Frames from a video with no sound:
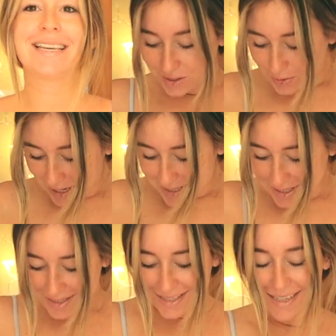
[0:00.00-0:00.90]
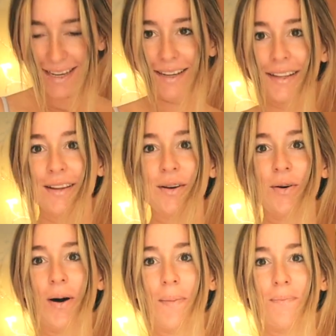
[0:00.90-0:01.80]
And you guys can see the
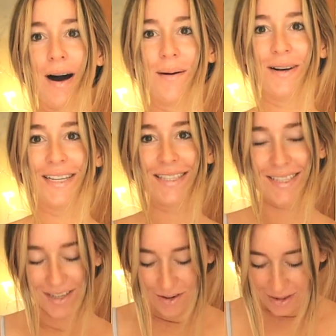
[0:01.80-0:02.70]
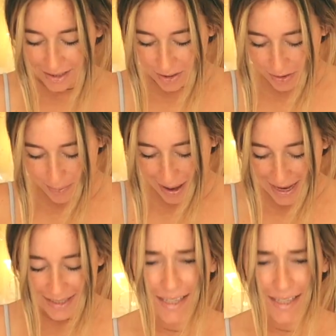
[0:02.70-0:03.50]
little mama sticker that's on the mask.